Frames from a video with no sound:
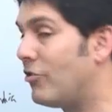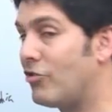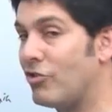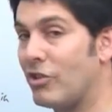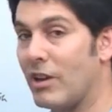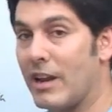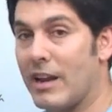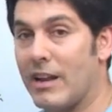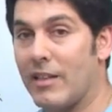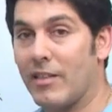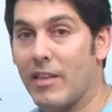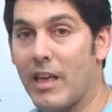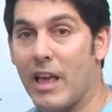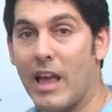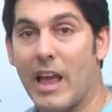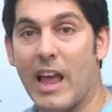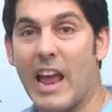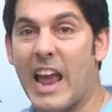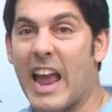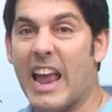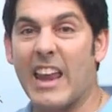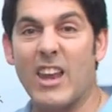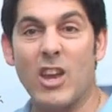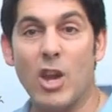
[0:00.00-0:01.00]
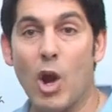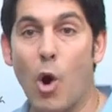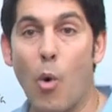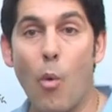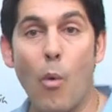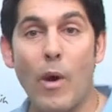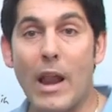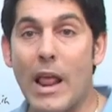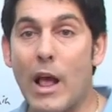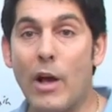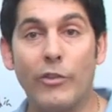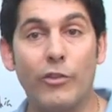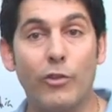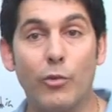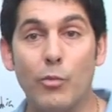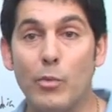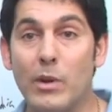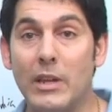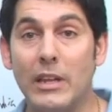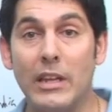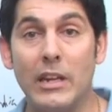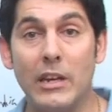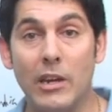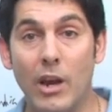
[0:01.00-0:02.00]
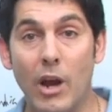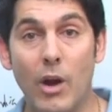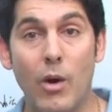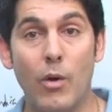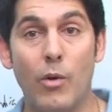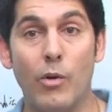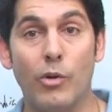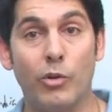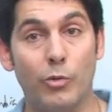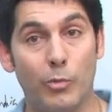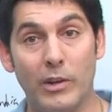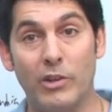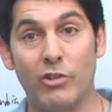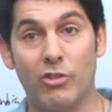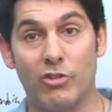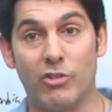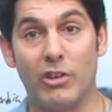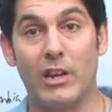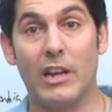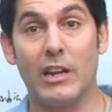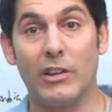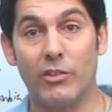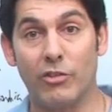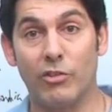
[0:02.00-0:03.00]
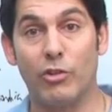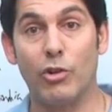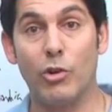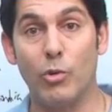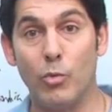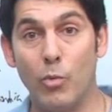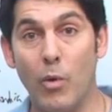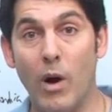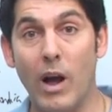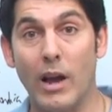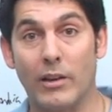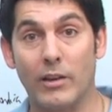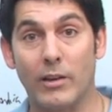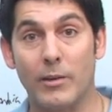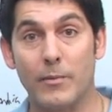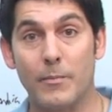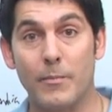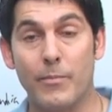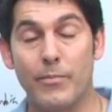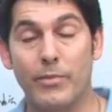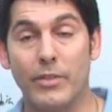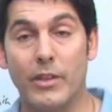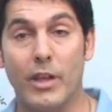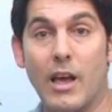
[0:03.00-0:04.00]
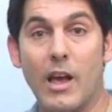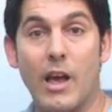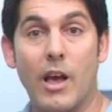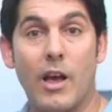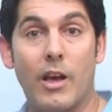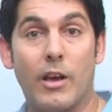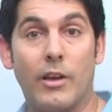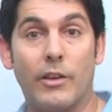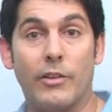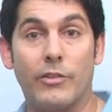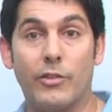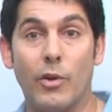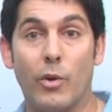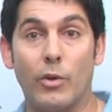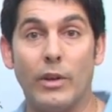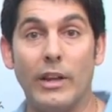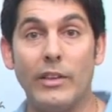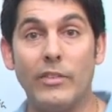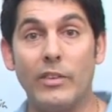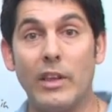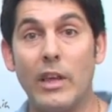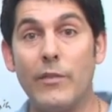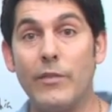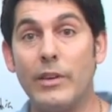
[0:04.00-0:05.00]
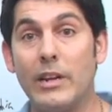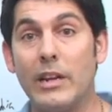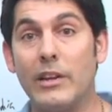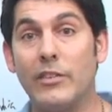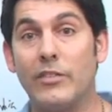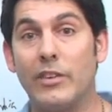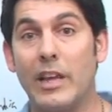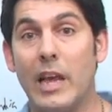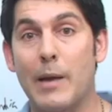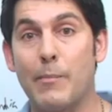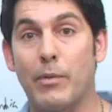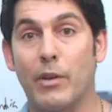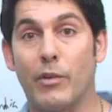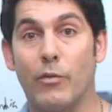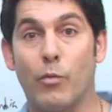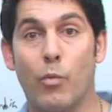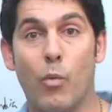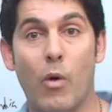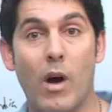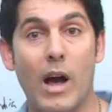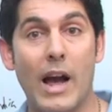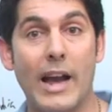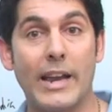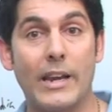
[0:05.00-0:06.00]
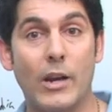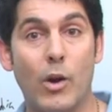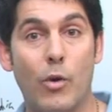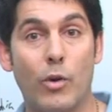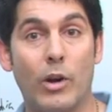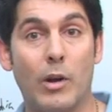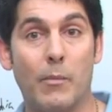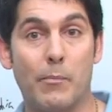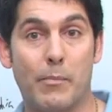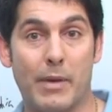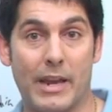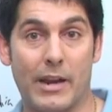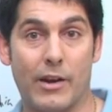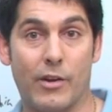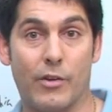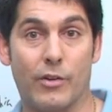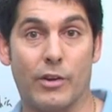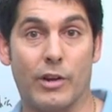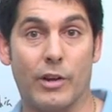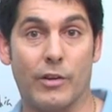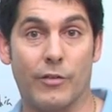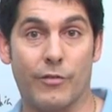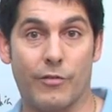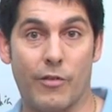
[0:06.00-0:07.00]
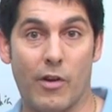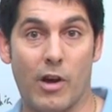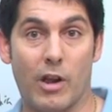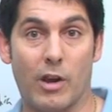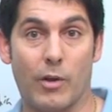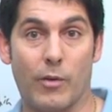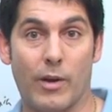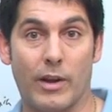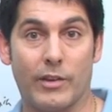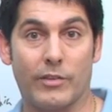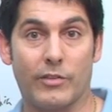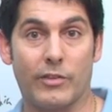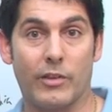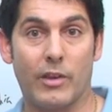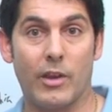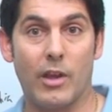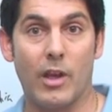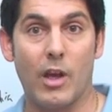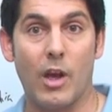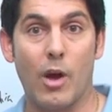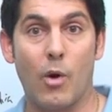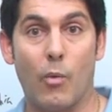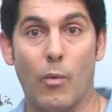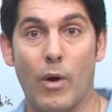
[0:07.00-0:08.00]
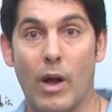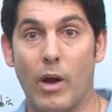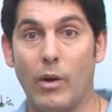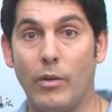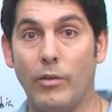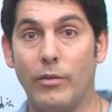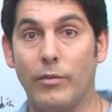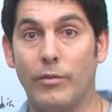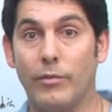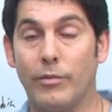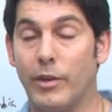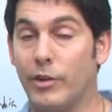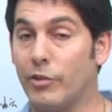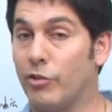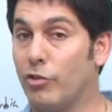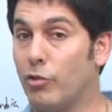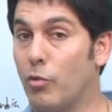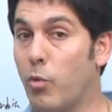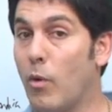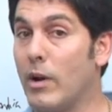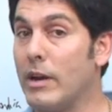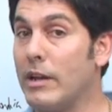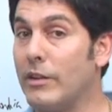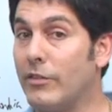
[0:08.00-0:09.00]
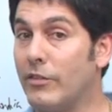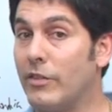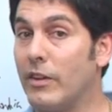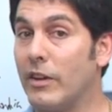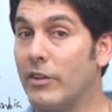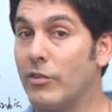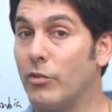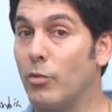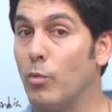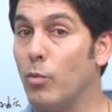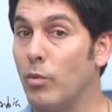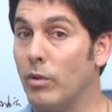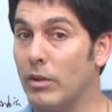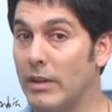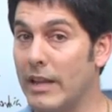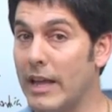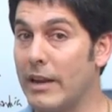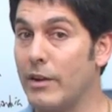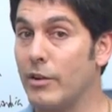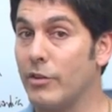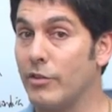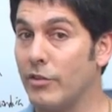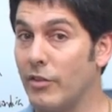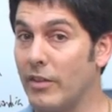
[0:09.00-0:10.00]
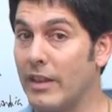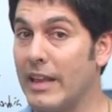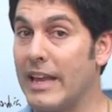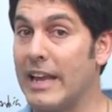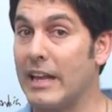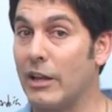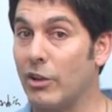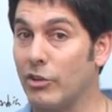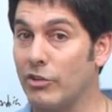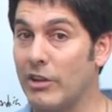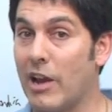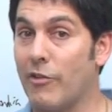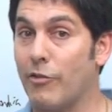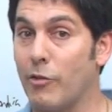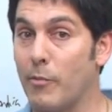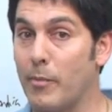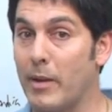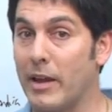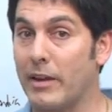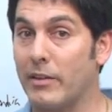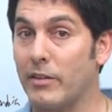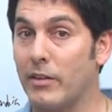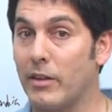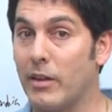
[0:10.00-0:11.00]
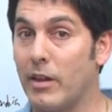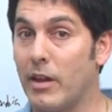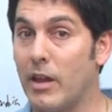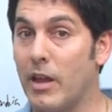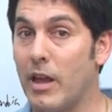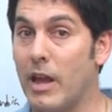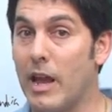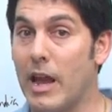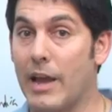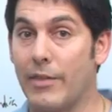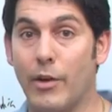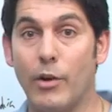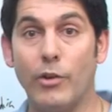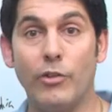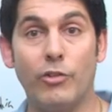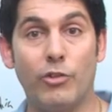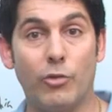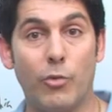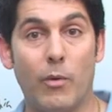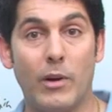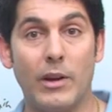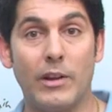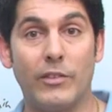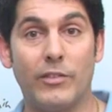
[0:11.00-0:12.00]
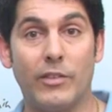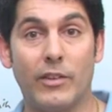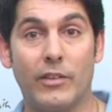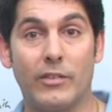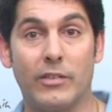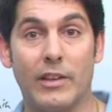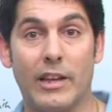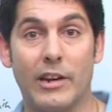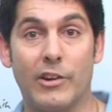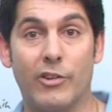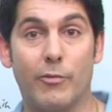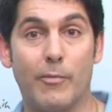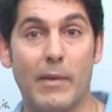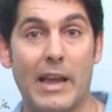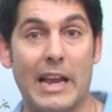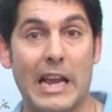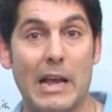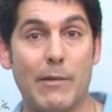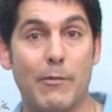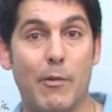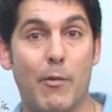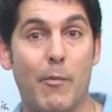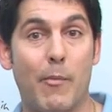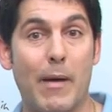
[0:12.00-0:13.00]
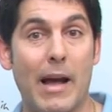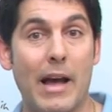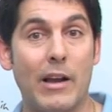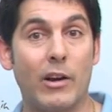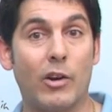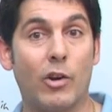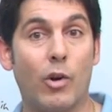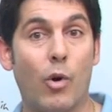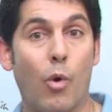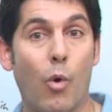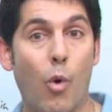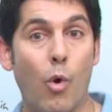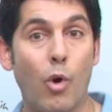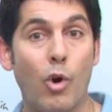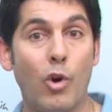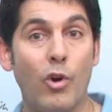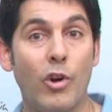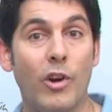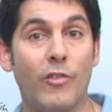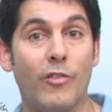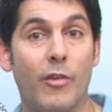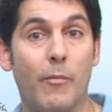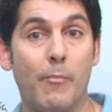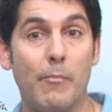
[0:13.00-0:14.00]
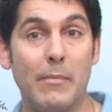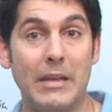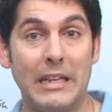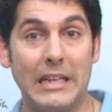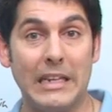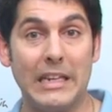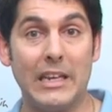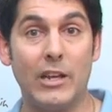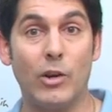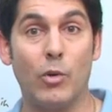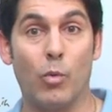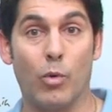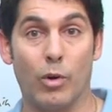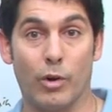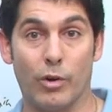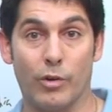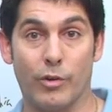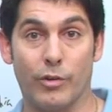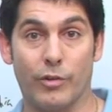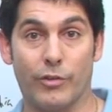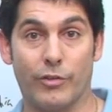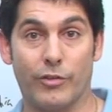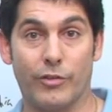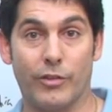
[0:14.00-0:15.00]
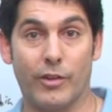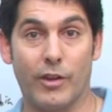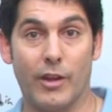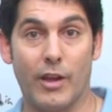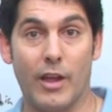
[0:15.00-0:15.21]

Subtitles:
genes. No one else really knows which genes do what. So let's give an example of why no competitor can follow us. Well, there's 26 letters in the English alphabet, and those 26 letters make up about 250,000 words.